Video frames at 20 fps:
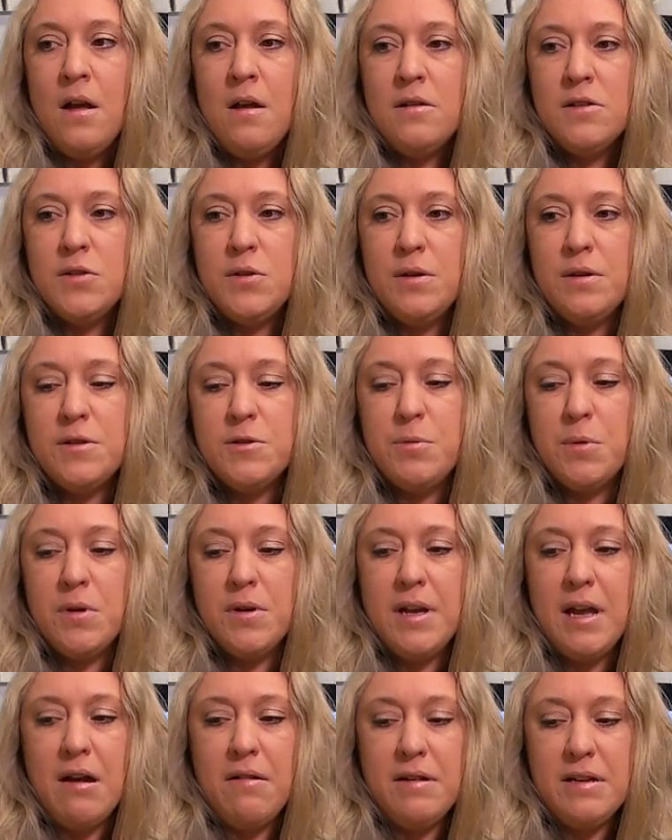So Hillsborough
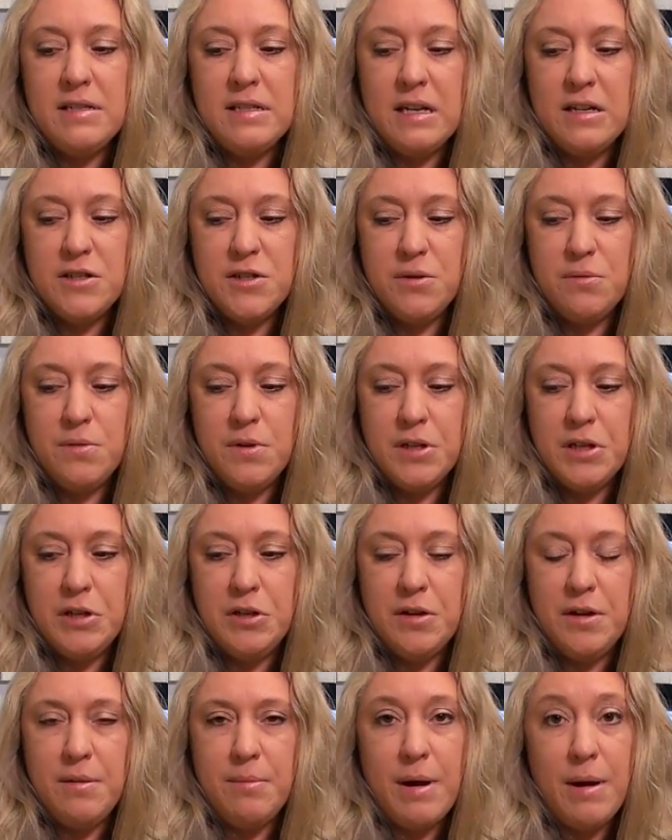County is actually really
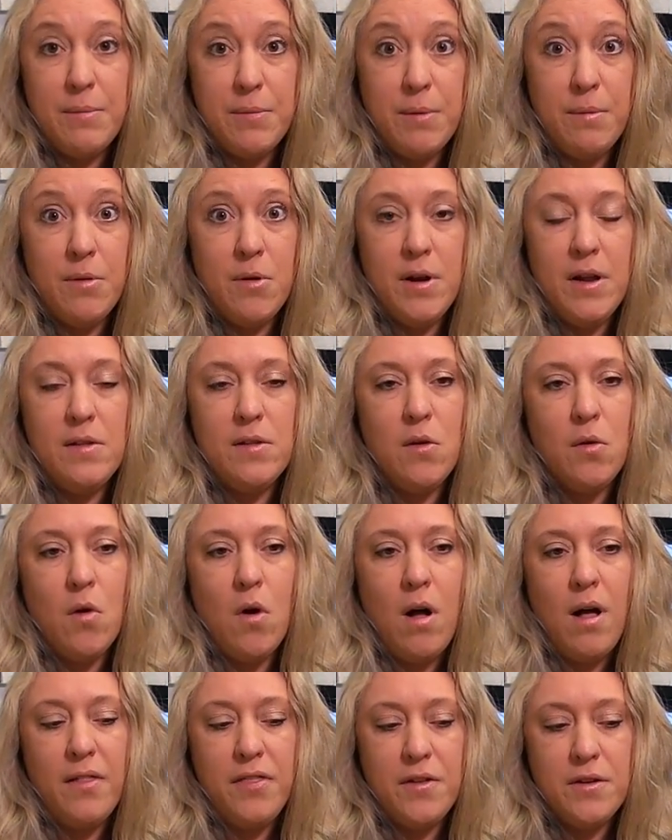good about promoting local
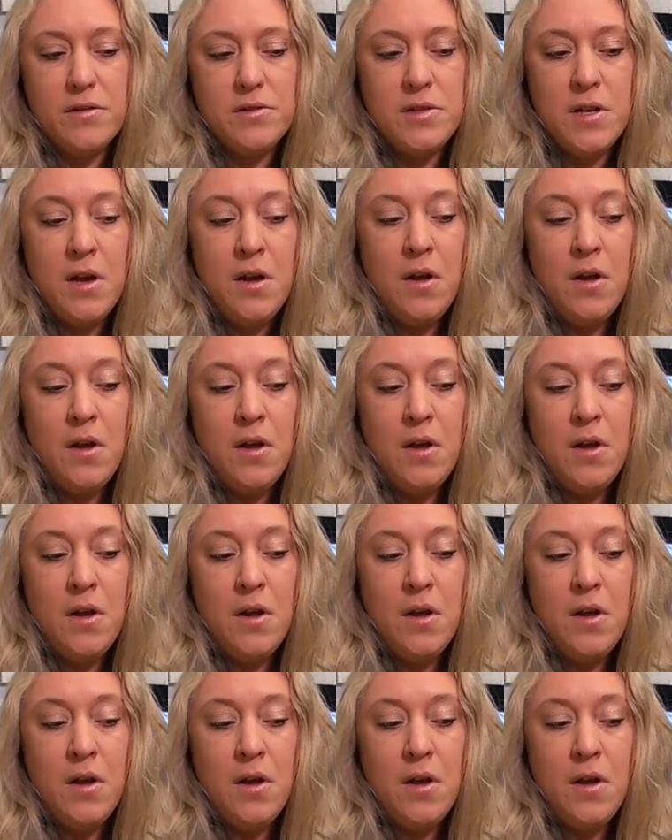authors.